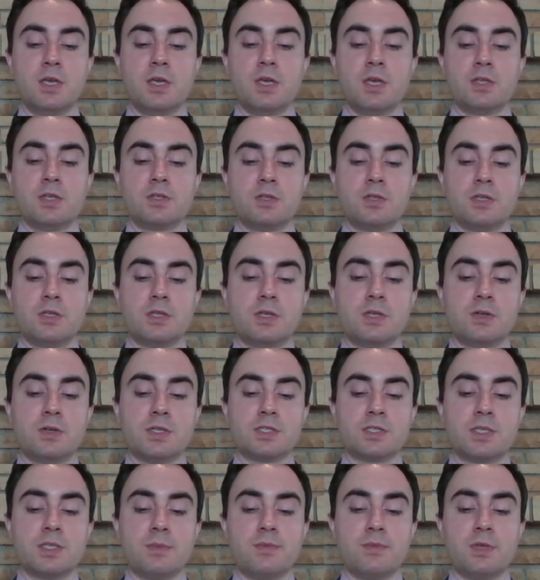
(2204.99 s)
so that there is
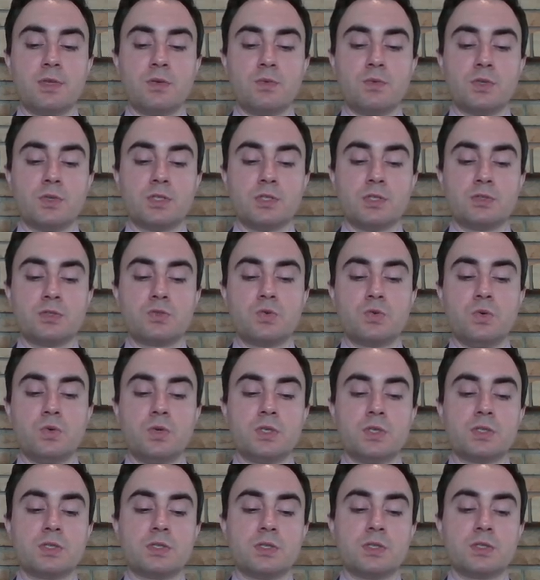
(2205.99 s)
something which is
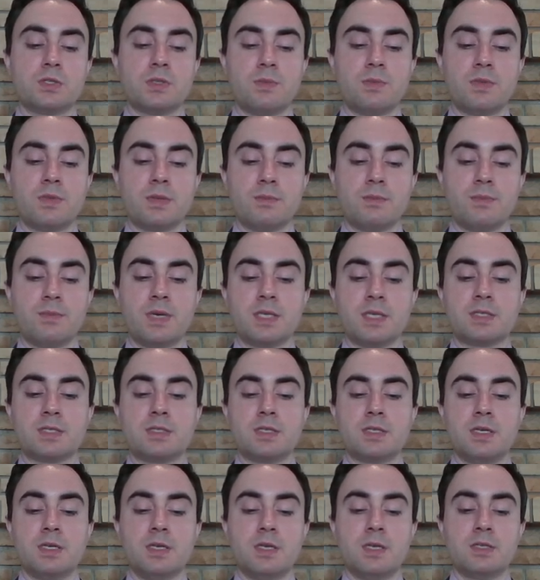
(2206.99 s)
truest, something
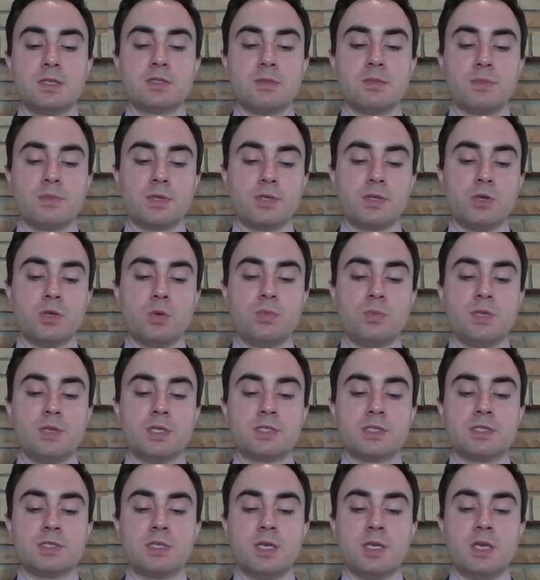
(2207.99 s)
best, something
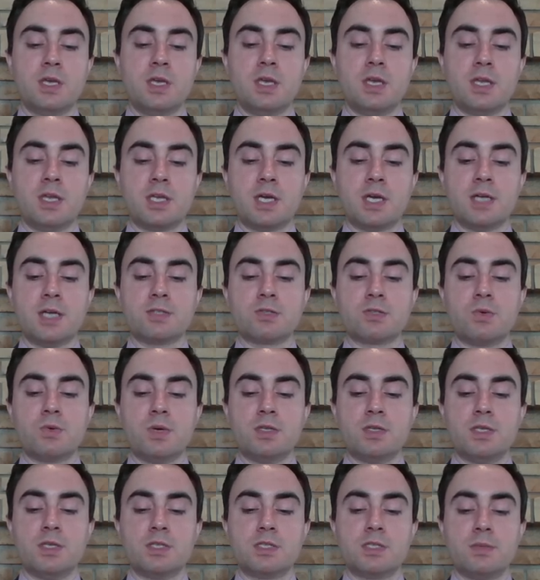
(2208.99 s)
noblest, and
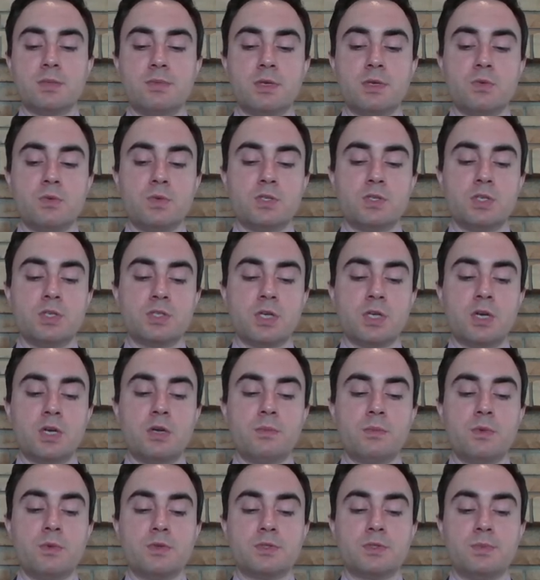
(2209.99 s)
consequently something which is
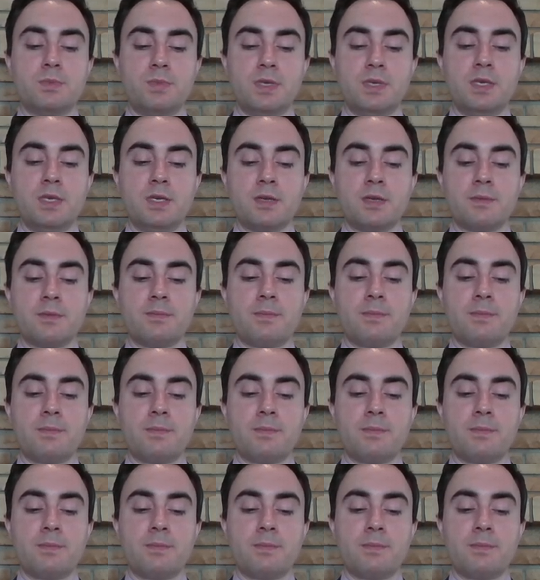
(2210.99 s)
uttermost being.